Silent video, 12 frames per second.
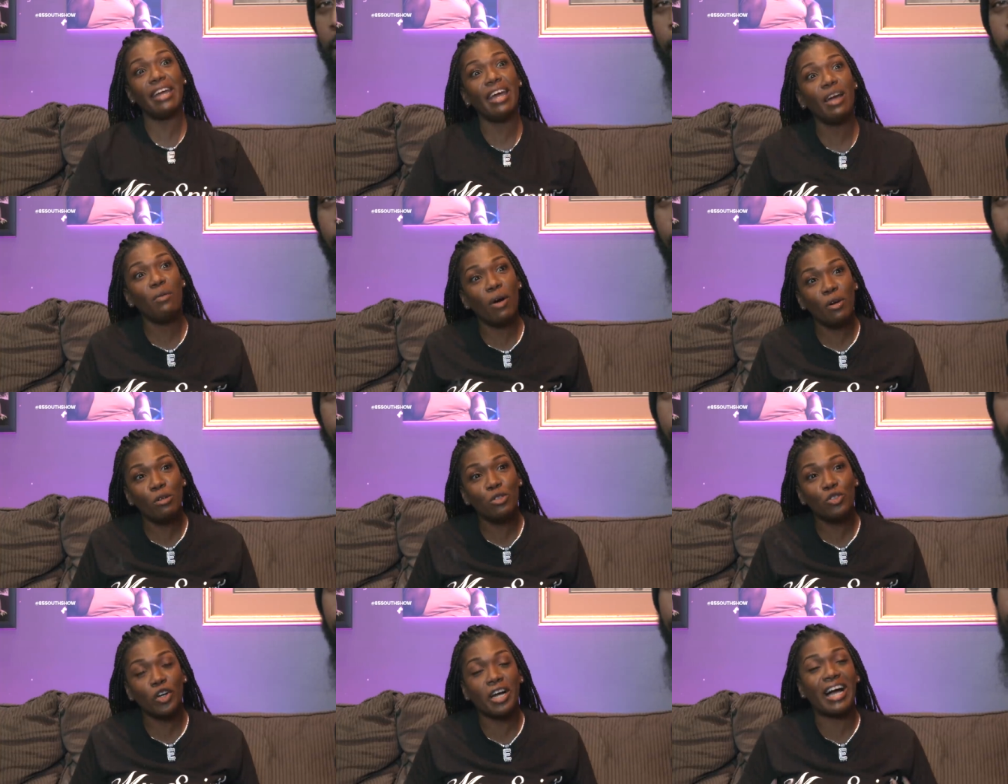did want to do
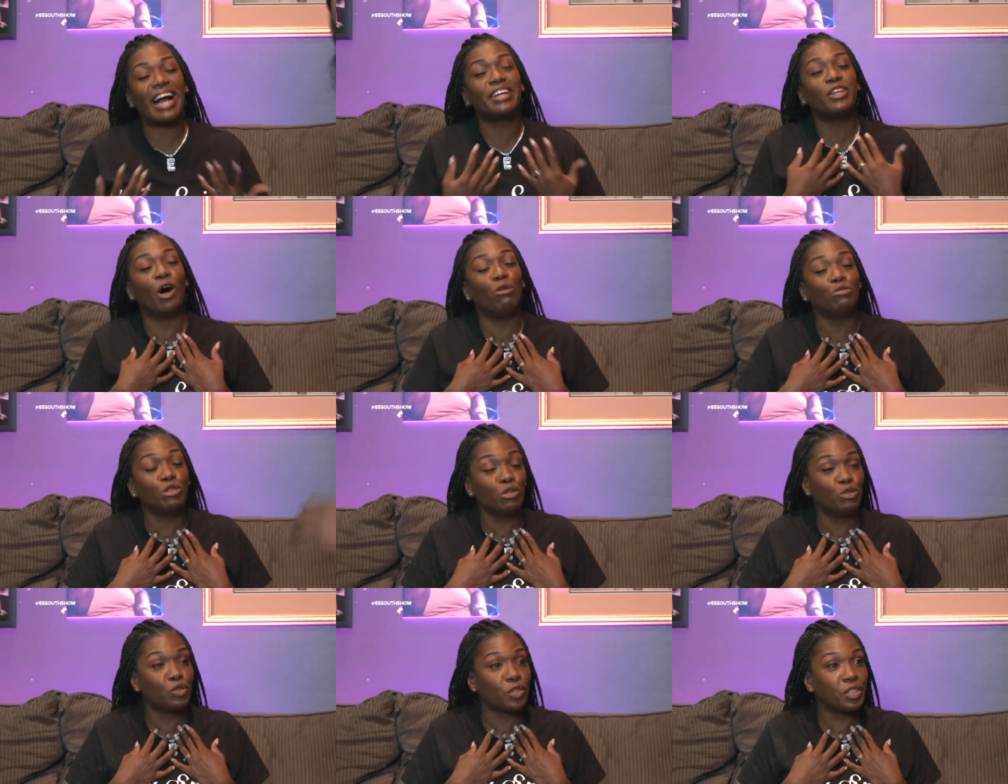some drugs. I don't
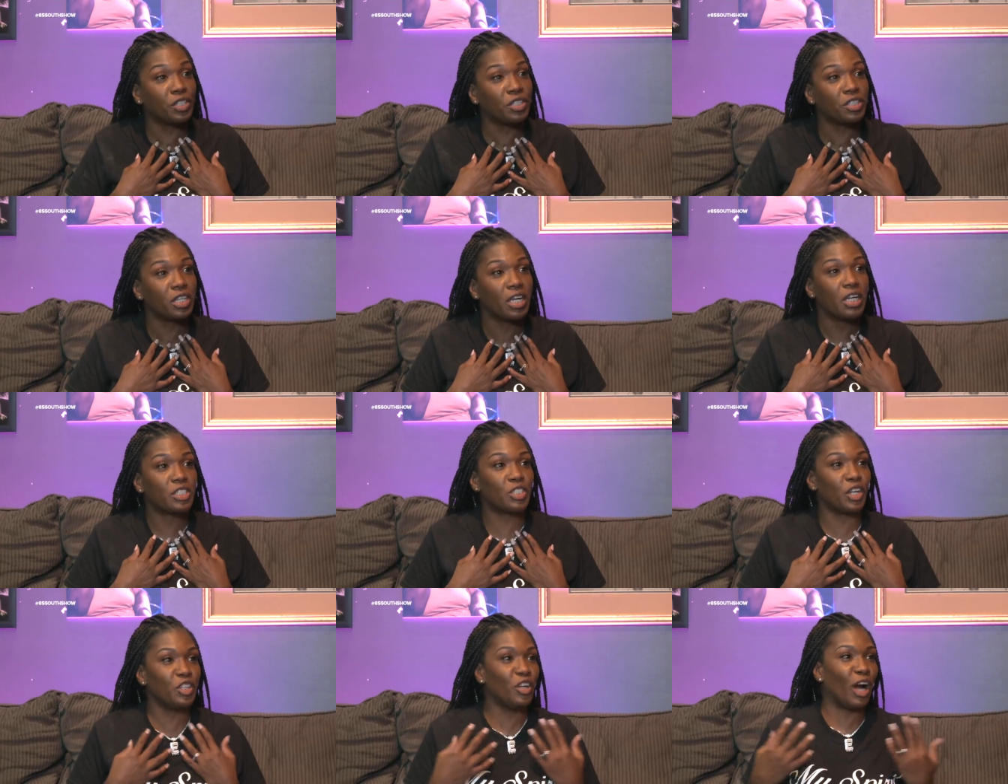do drugs,
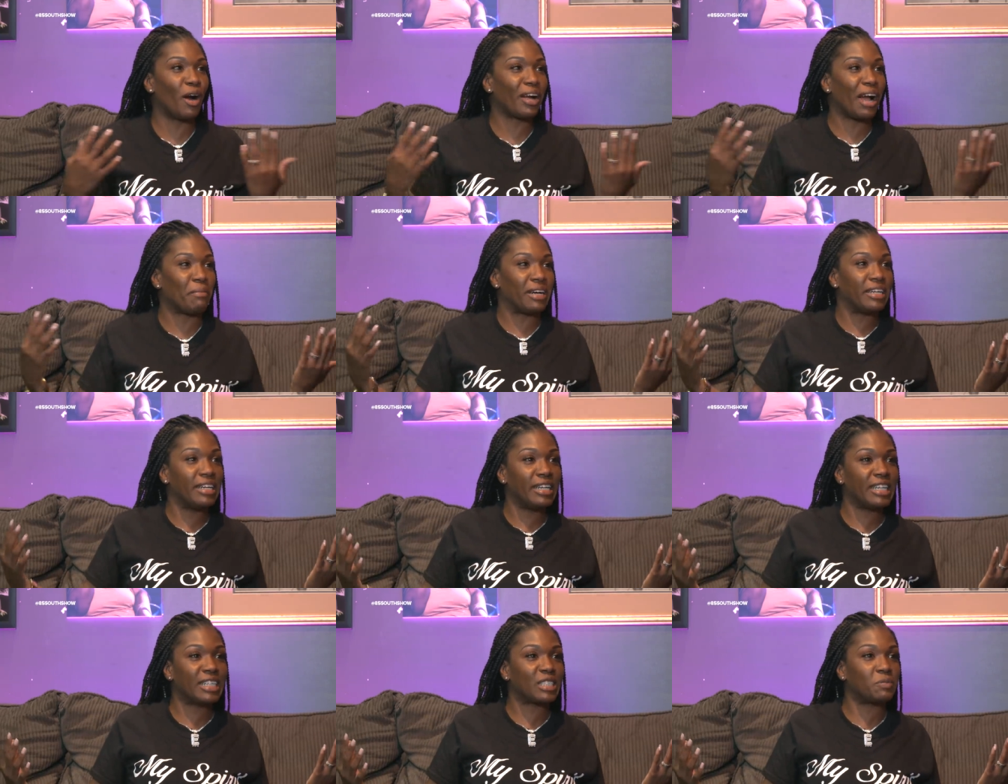so you know I got my
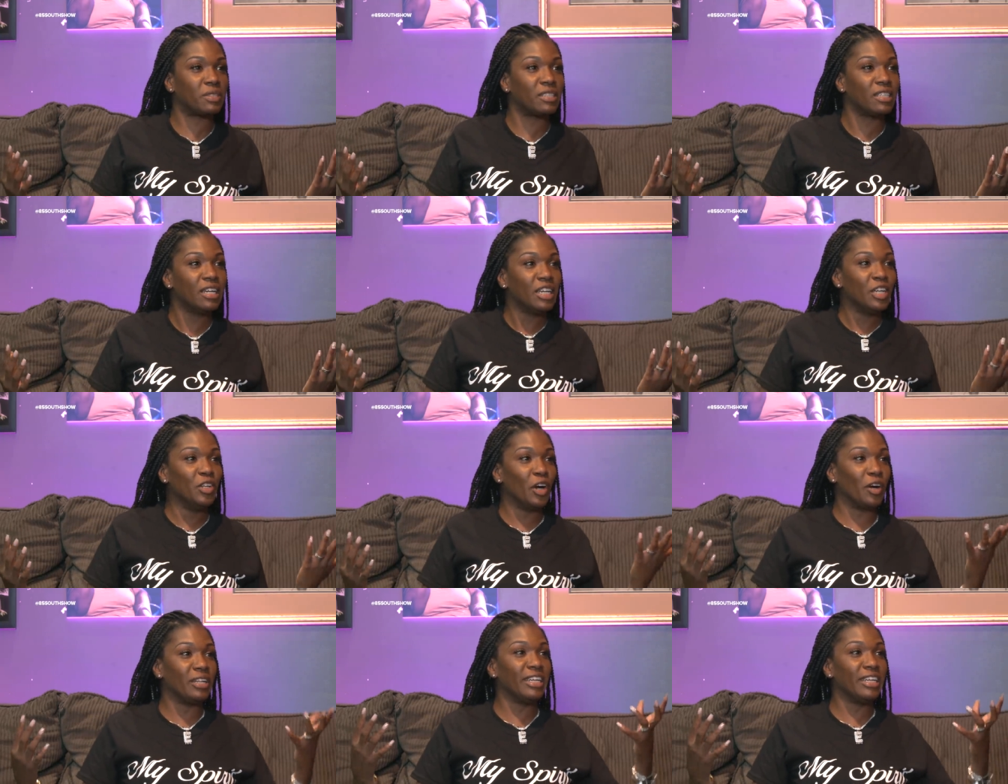husband. You know I